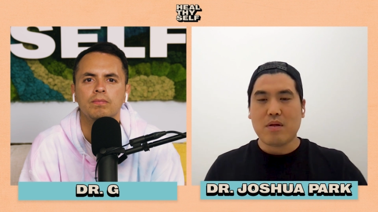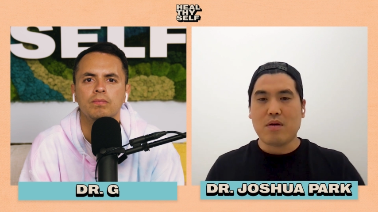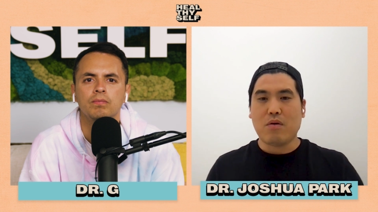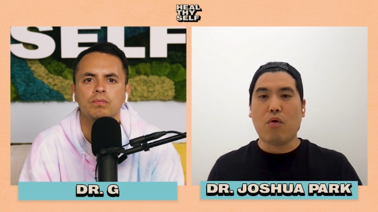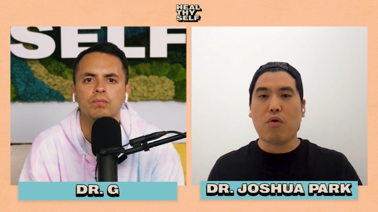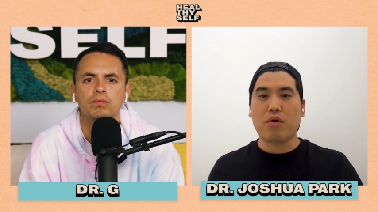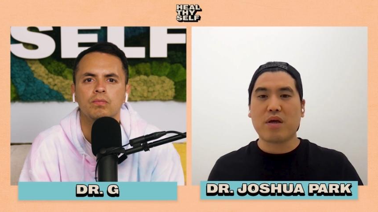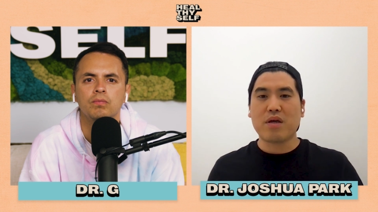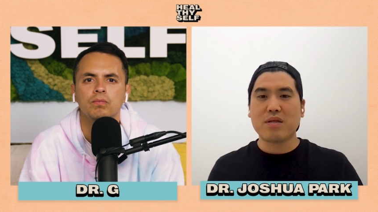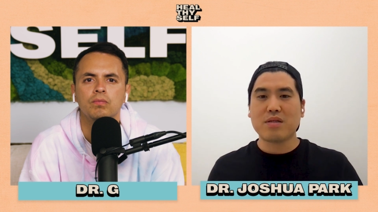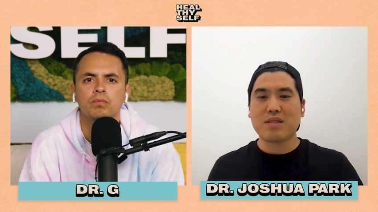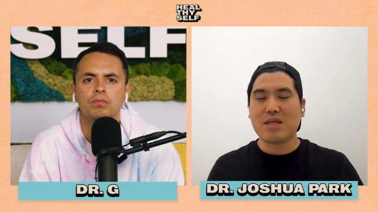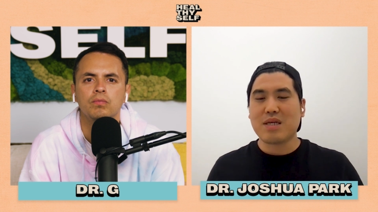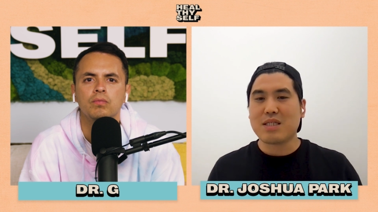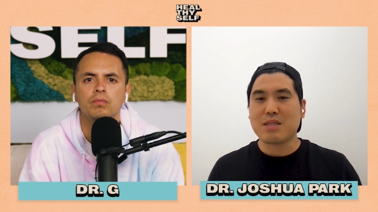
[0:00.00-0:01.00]
Speaker 1: organs,
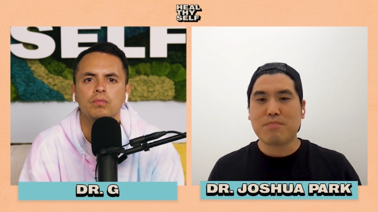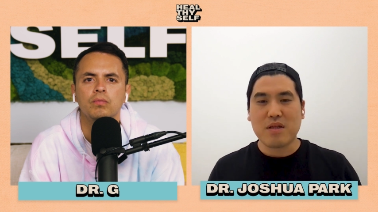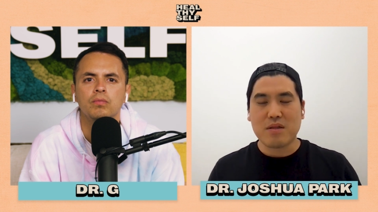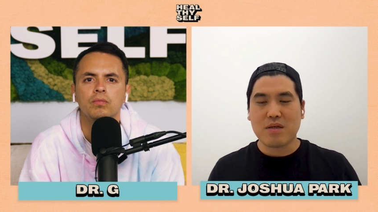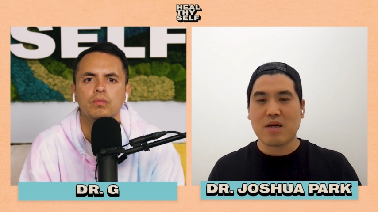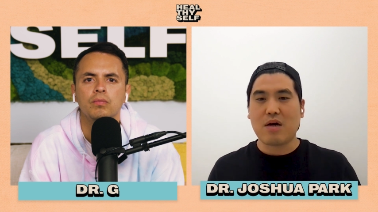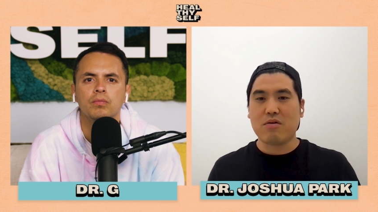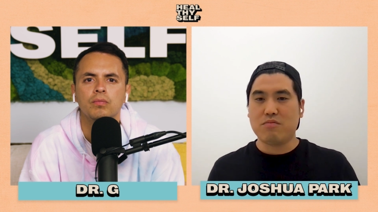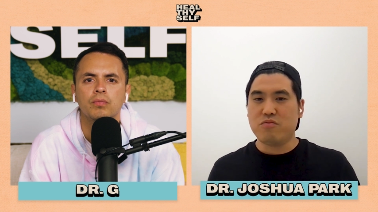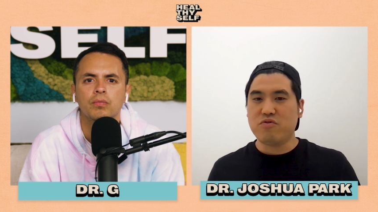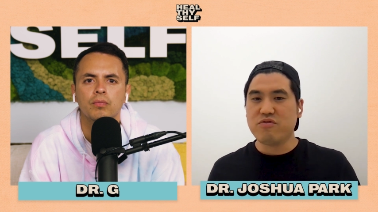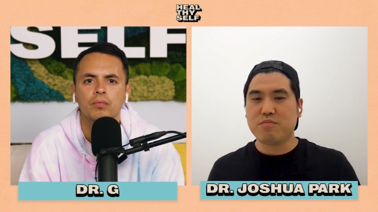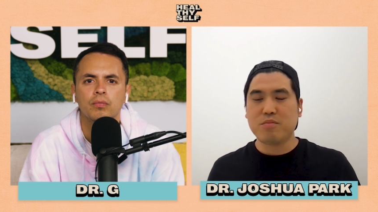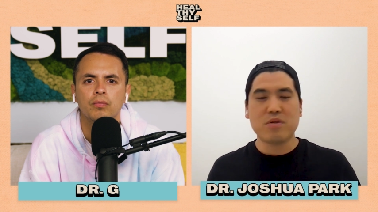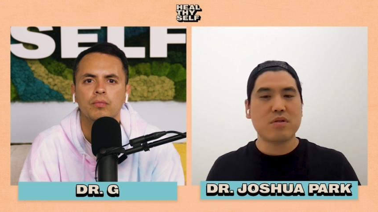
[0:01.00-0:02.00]
expanding our
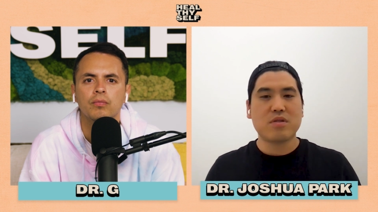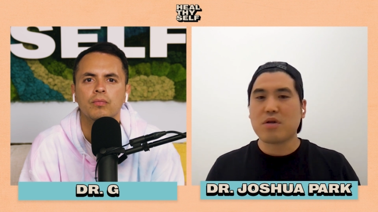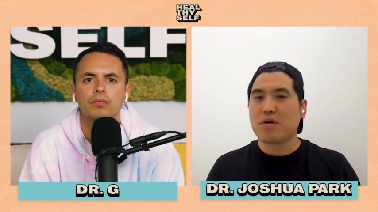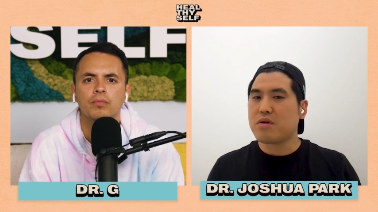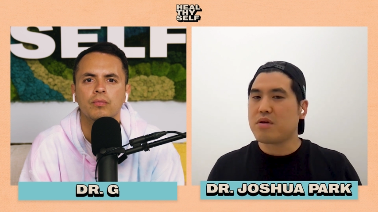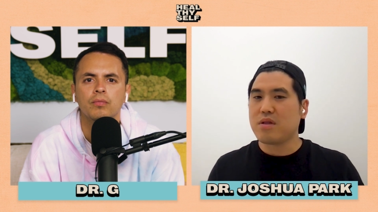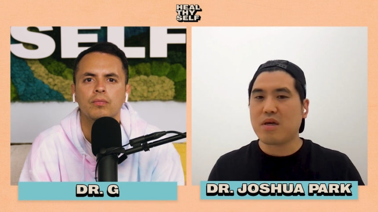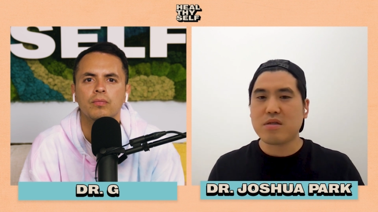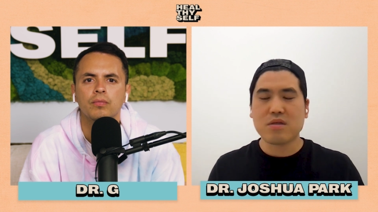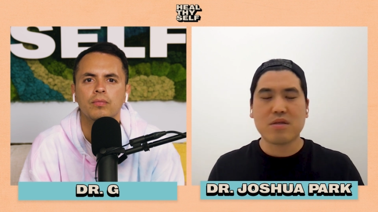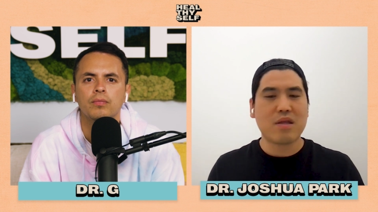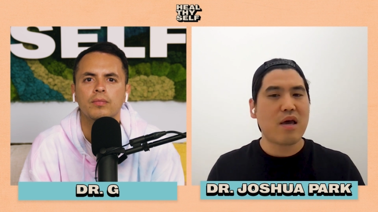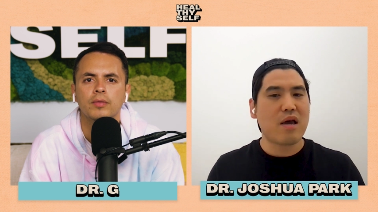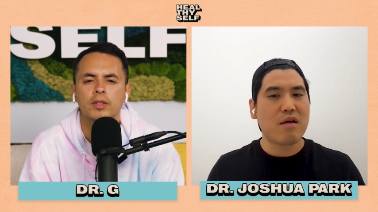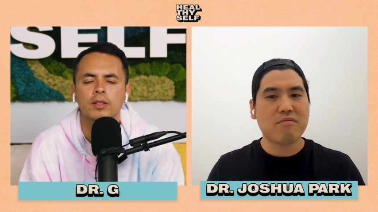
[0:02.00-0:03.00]
movement, circulation.
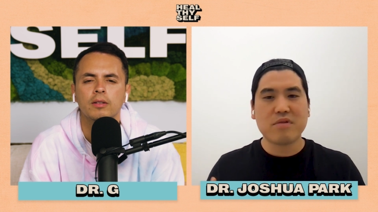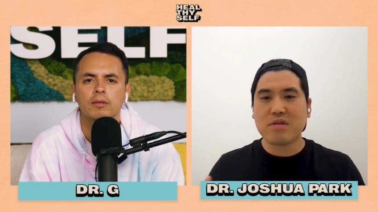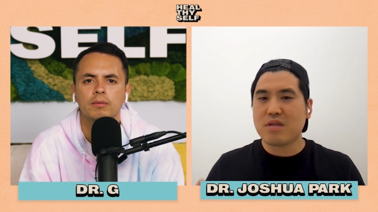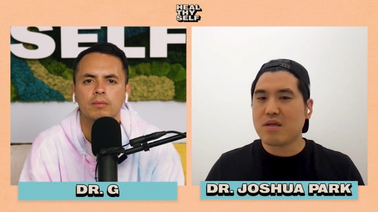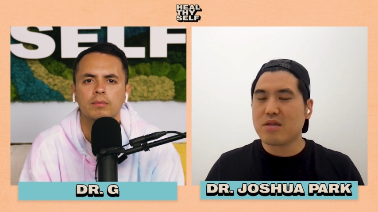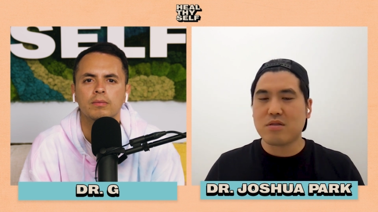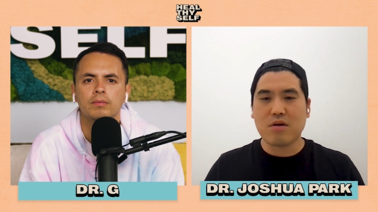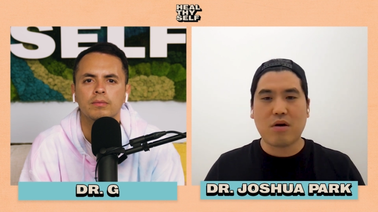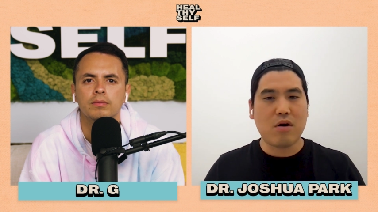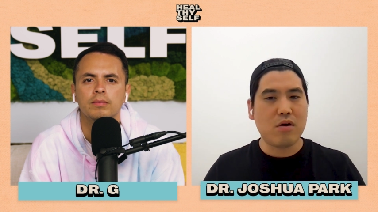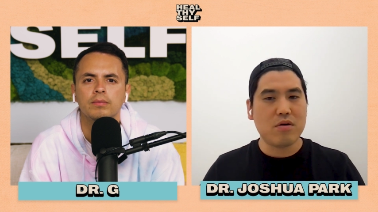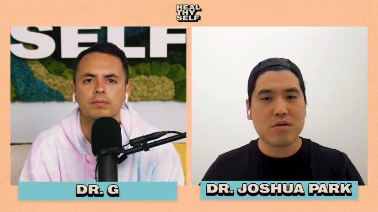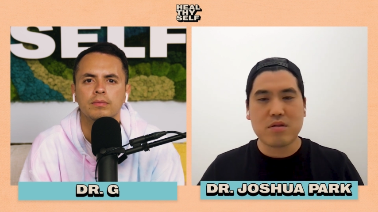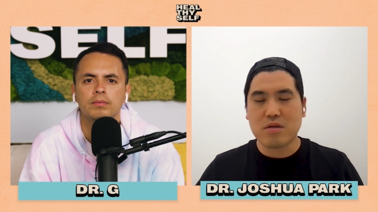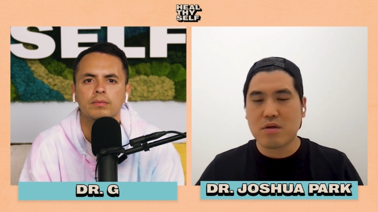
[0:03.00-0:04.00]
Everything is all
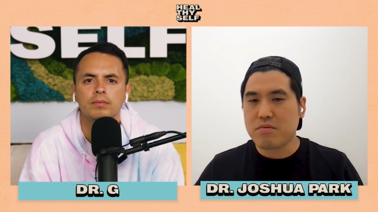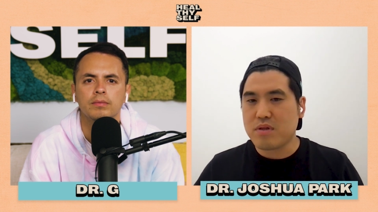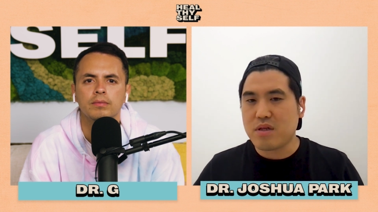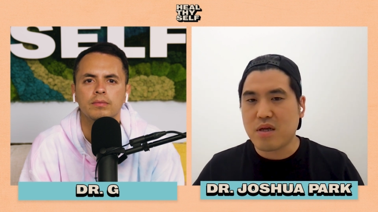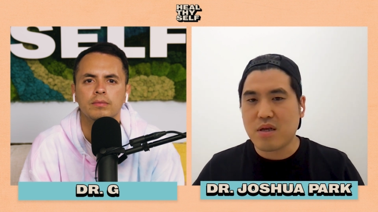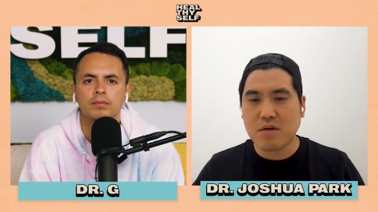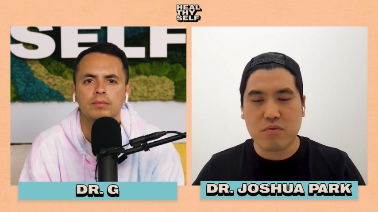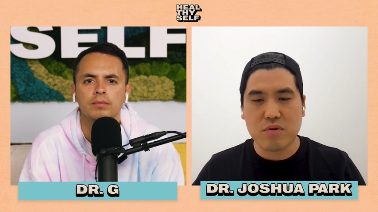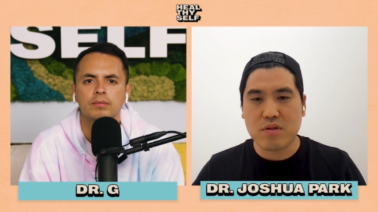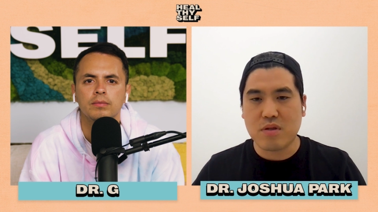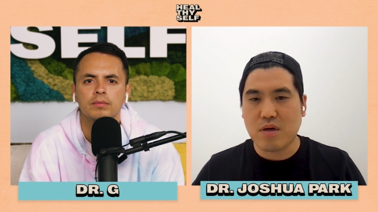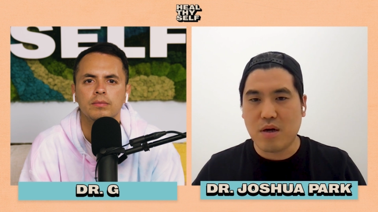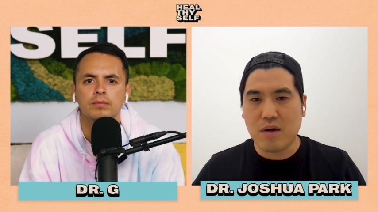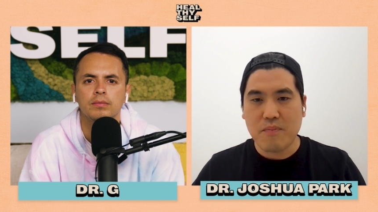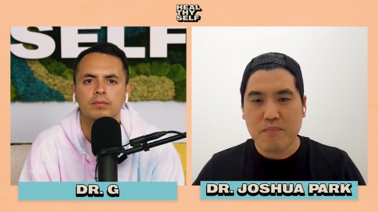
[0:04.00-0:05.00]
interrelated with
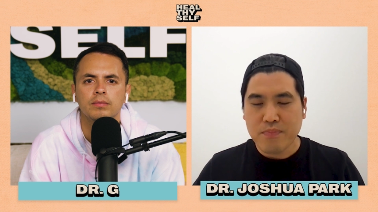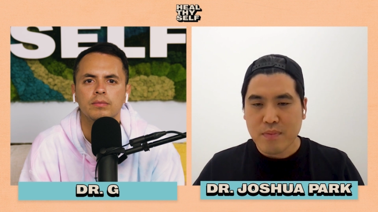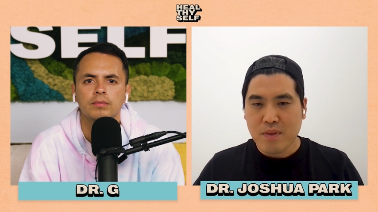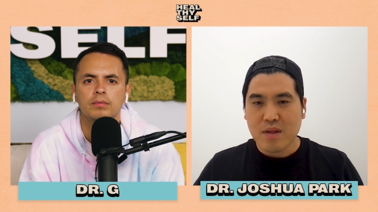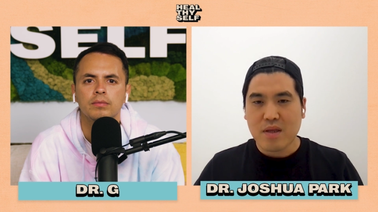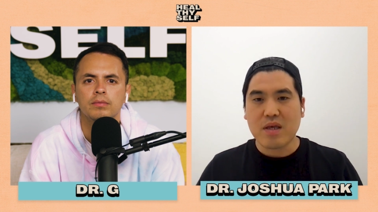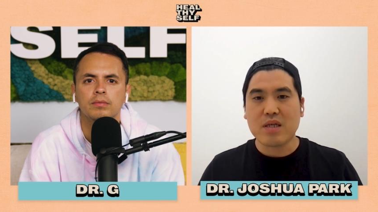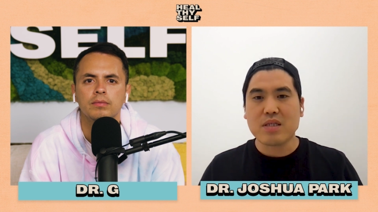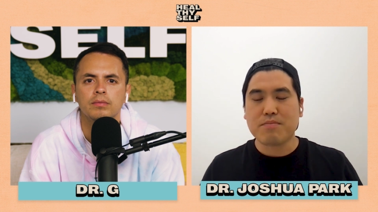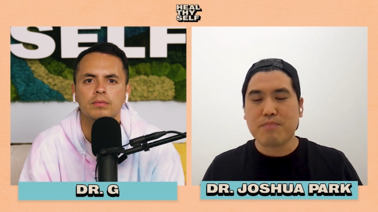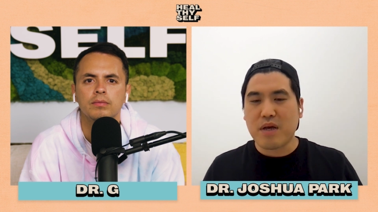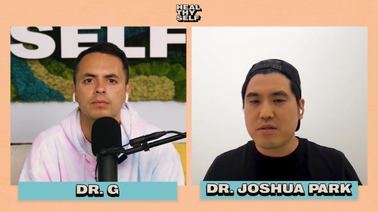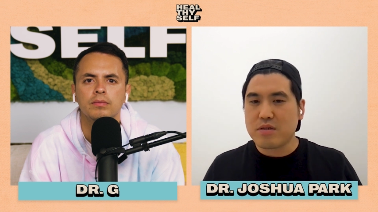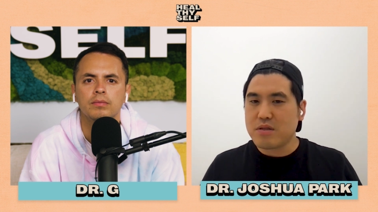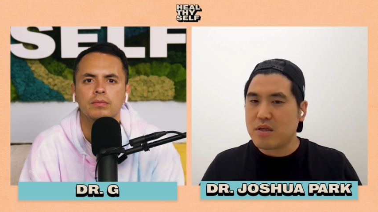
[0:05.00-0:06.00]
the
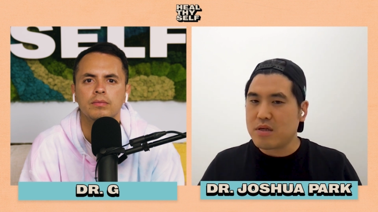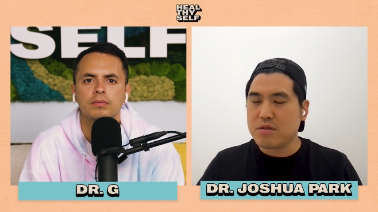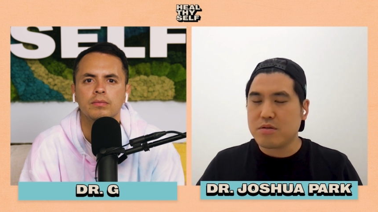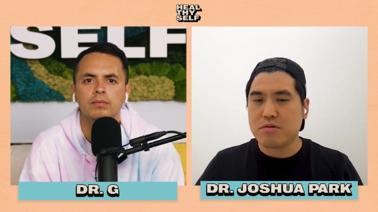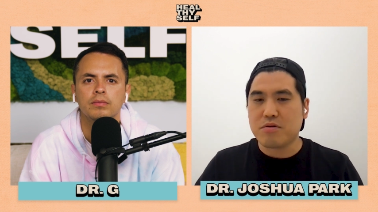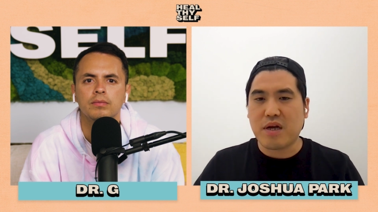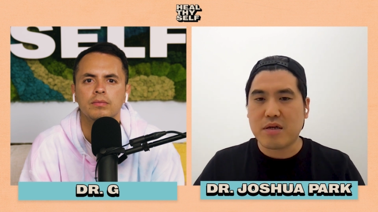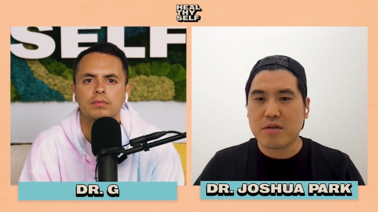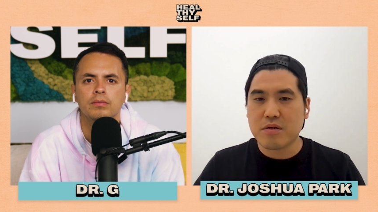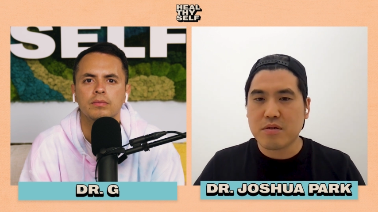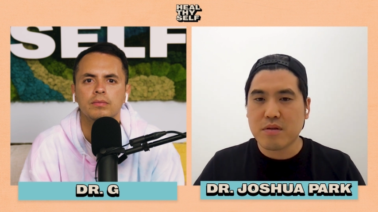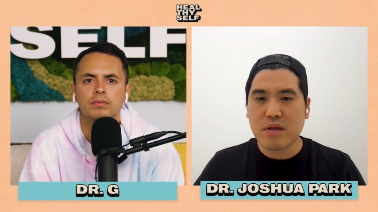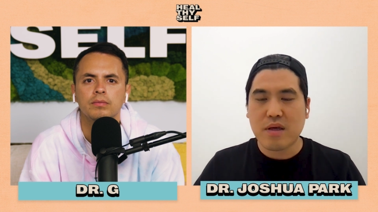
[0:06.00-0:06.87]
expansion and contraction.